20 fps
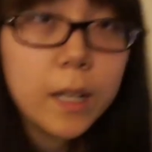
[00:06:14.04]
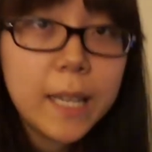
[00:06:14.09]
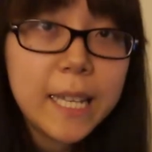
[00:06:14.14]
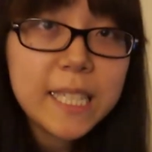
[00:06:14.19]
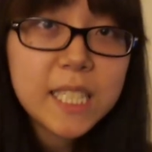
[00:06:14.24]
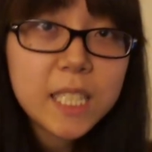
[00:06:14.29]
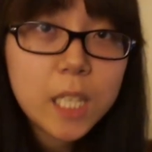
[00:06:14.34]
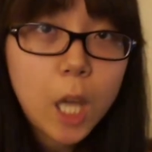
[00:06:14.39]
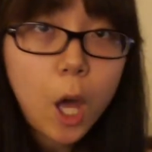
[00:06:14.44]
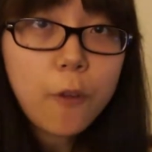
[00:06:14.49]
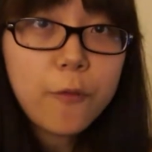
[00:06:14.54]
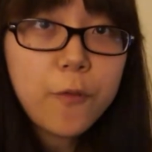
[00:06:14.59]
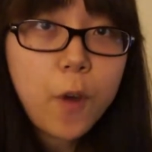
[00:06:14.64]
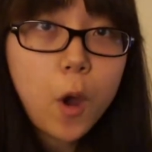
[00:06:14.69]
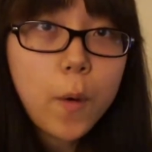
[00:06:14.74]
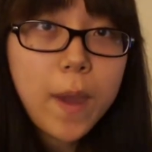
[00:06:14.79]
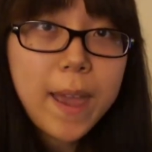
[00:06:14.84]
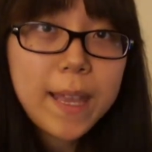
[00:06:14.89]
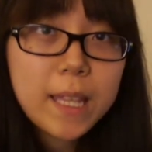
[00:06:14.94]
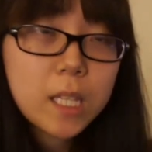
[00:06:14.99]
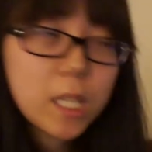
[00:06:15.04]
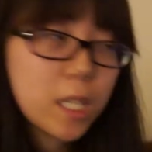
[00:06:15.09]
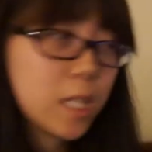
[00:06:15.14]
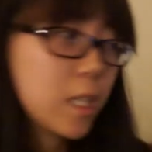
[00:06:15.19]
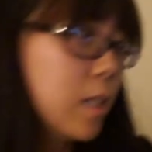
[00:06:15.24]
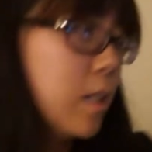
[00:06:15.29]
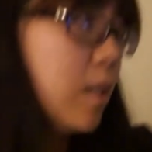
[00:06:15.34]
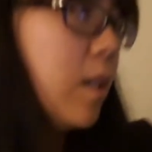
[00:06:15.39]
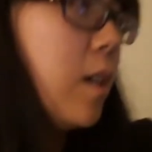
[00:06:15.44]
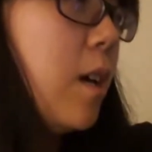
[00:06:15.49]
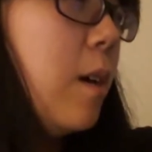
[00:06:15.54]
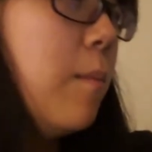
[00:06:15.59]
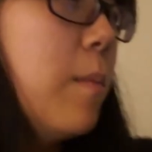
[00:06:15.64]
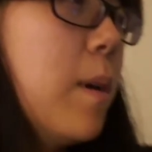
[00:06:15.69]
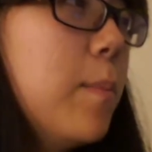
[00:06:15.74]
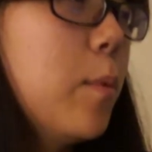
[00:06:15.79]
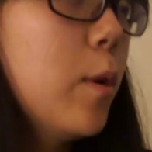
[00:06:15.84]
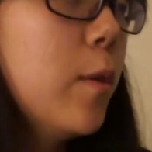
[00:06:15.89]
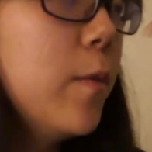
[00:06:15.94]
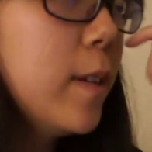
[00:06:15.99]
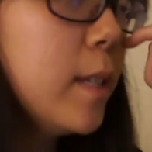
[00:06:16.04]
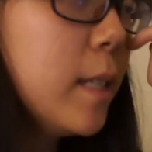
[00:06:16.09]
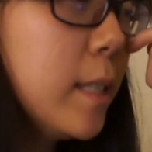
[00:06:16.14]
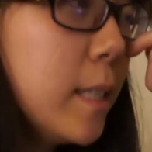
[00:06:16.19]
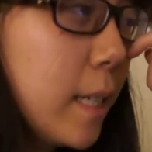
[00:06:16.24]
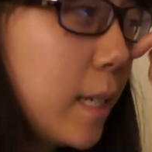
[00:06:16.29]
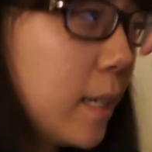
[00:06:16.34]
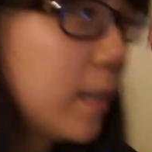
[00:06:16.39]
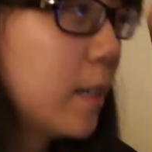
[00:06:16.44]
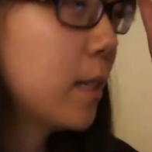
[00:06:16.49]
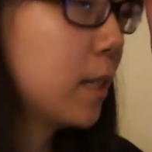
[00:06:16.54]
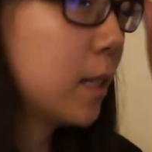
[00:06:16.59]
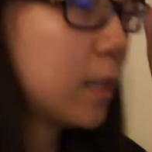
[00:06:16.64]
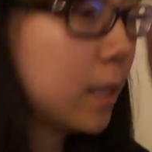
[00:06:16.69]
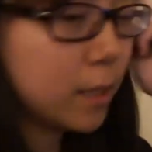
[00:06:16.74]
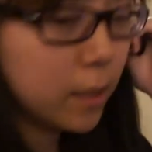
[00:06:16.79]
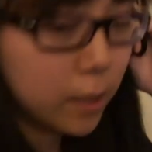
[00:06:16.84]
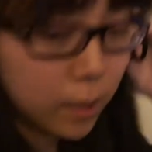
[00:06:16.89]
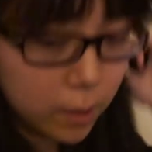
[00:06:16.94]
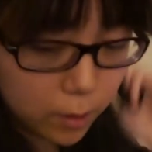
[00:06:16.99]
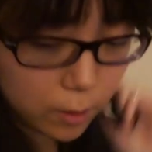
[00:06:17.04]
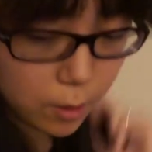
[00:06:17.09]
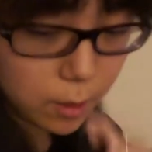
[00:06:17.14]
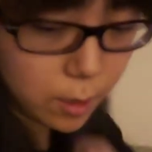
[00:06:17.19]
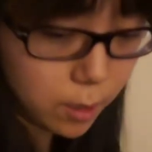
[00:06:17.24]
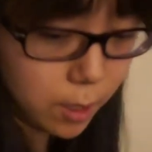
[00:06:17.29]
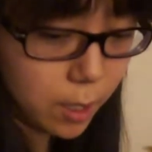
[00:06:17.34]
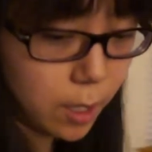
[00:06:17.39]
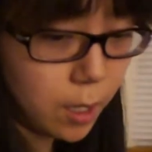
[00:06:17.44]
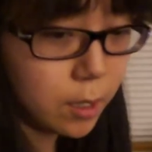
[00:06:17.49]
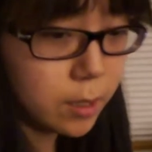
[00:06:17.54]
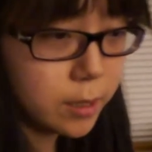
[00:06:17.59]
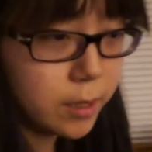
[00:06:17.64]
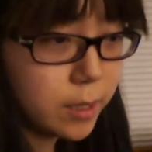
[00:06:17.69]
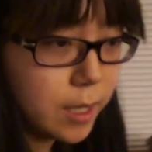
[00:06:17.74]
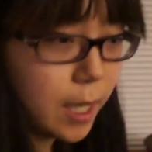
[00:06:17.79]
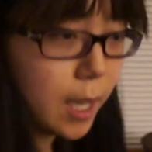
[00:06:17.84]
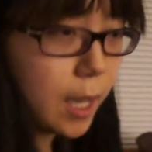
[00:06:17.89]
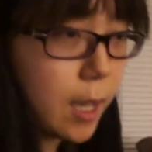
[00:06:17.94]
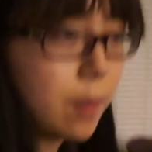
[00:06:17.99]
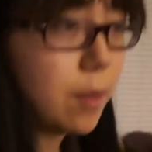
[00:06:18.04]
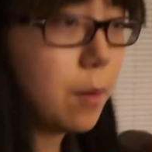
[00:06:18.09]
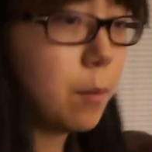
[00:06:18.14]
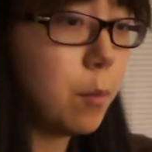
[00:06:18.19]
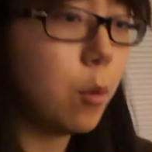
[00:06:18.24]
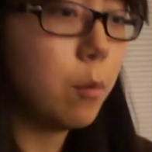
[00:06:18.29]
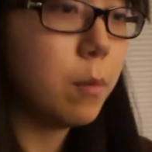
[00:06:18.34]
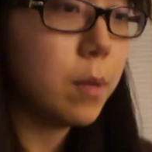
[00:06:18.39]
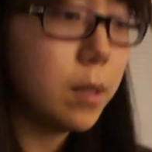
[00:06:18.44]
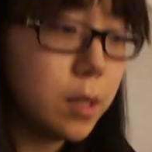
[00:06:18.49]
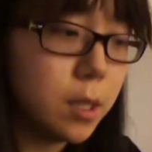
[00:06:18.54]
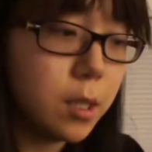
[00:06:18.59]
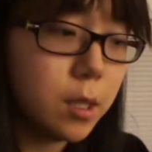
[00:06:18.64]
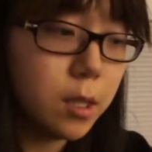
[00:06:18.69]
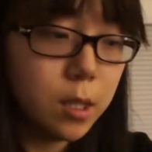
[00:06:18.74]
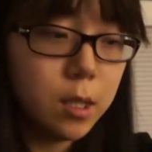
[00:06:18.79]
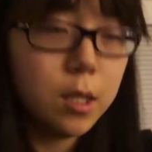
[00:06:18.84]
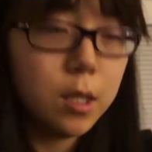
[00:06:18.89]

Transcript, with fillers: Let's go for it. My boyfriend is here and he's cooking steak at the moment.